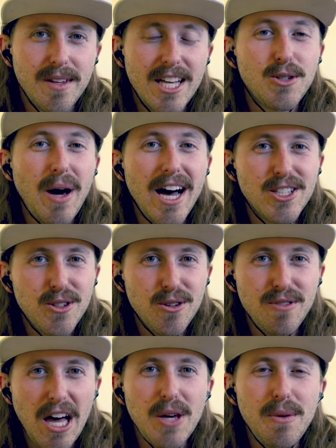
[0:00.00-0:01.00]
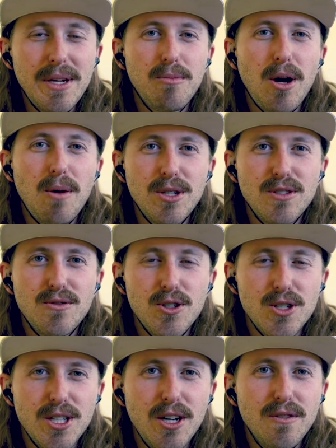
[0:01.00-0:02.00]
And so as you're evaluating properties for
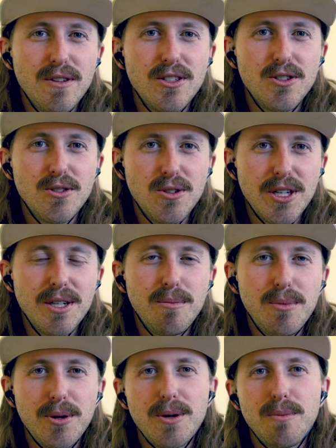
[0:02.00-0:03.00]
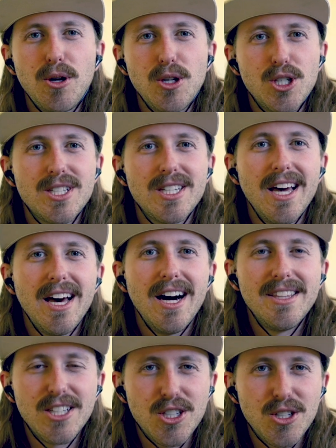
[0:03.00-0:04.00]
yourself, as you're looking to purchase
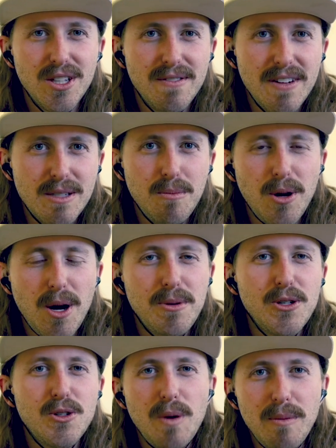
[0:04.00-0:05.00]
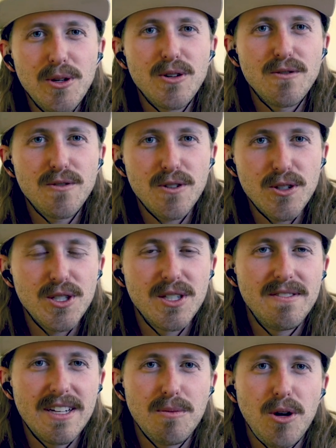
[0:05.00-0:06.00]
additional investment properties, or maybe your first
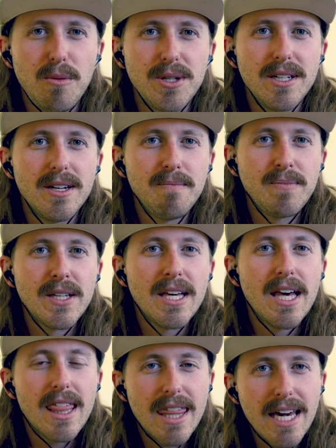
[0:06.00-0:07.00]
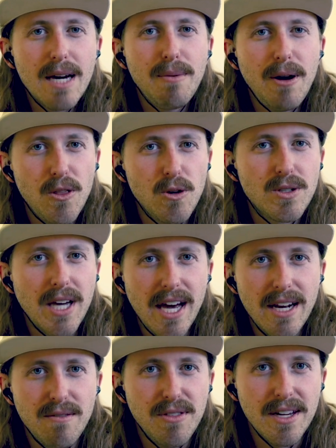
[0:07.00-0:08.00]
investment property, think about those
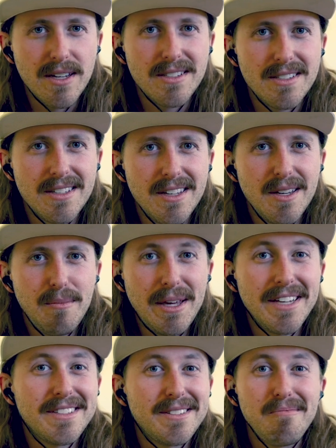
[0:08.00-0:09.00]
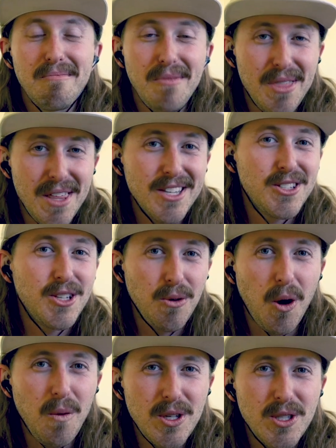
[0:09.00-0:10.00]
kind of things because things
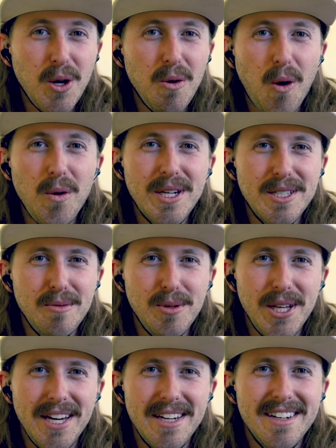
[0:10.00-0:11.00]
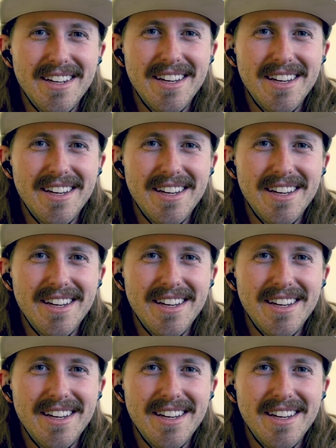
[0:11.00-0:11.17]
don't always go according to plan.